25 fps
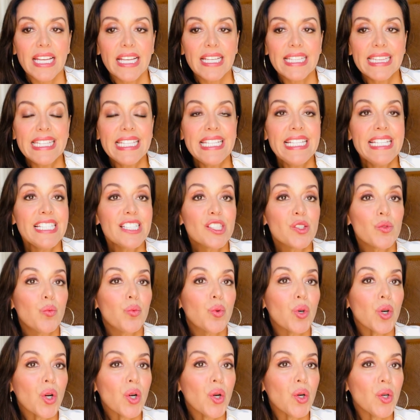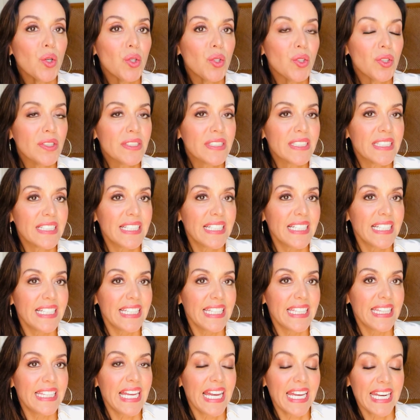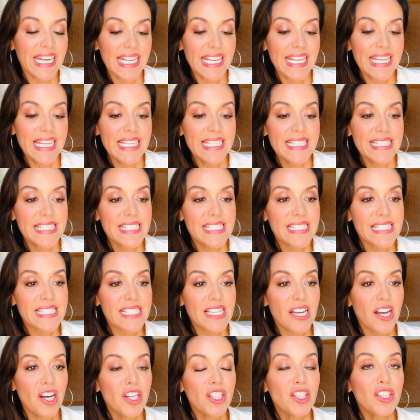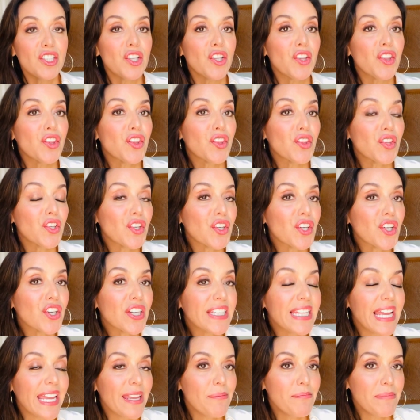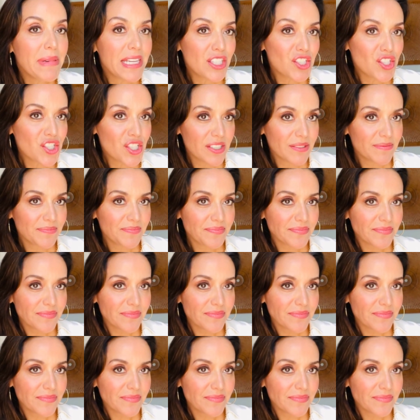This world that it's on the third dimension.